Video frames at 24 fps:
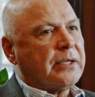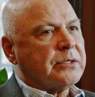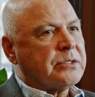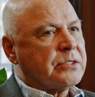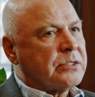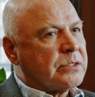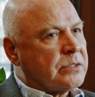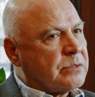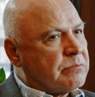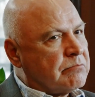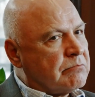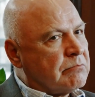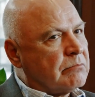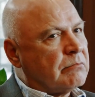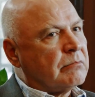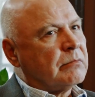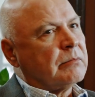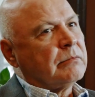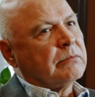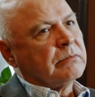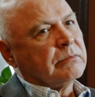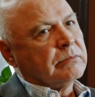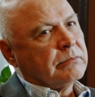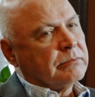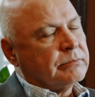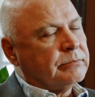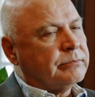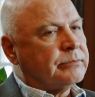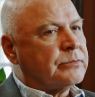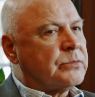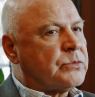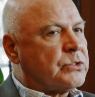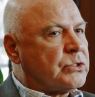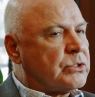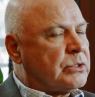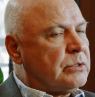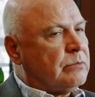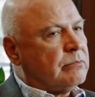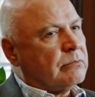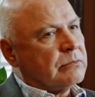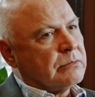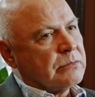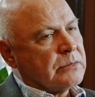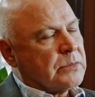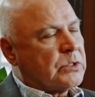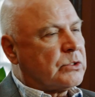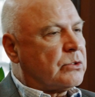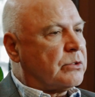that's
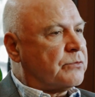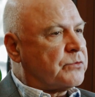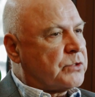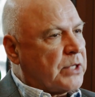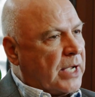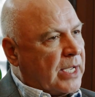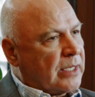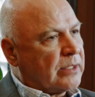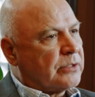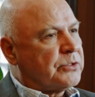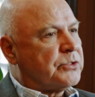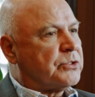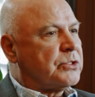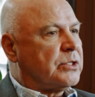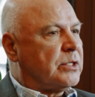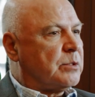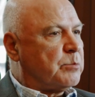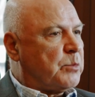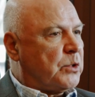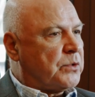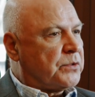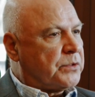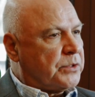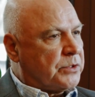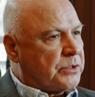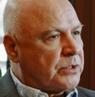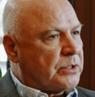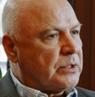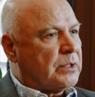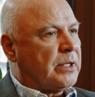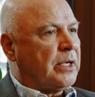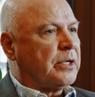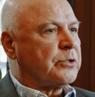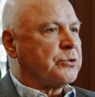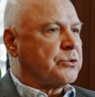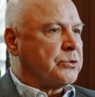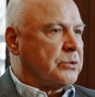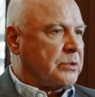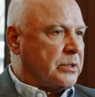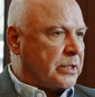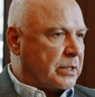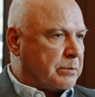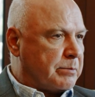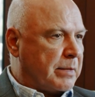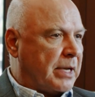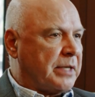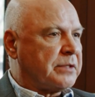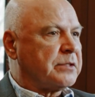sort of challenging both
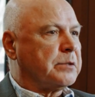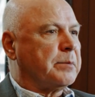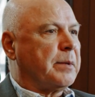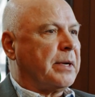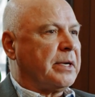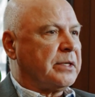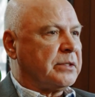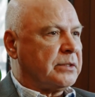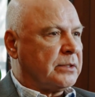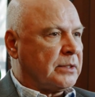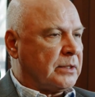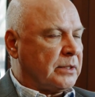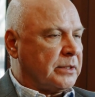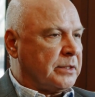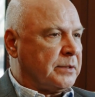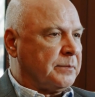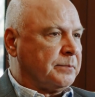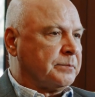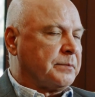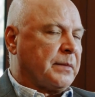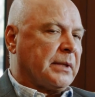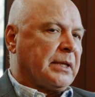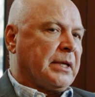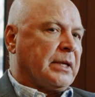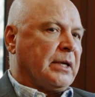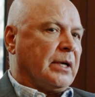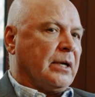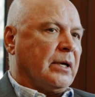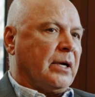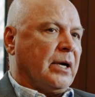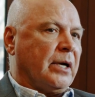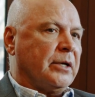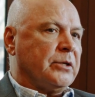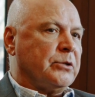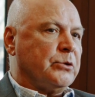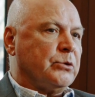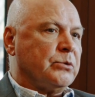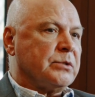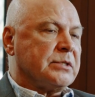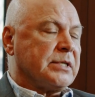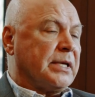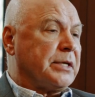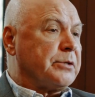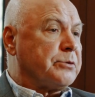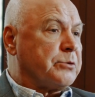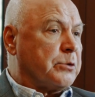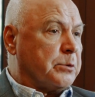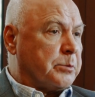intellectually and mathematically. I use
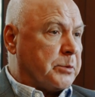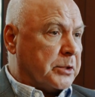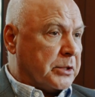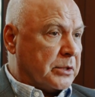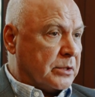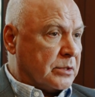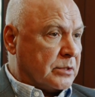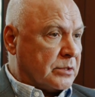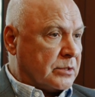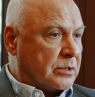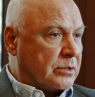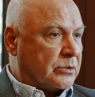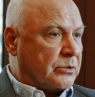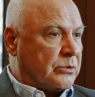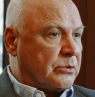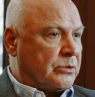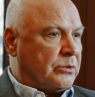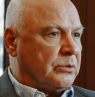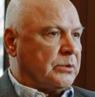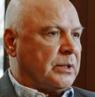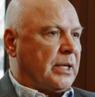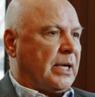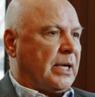entropies to do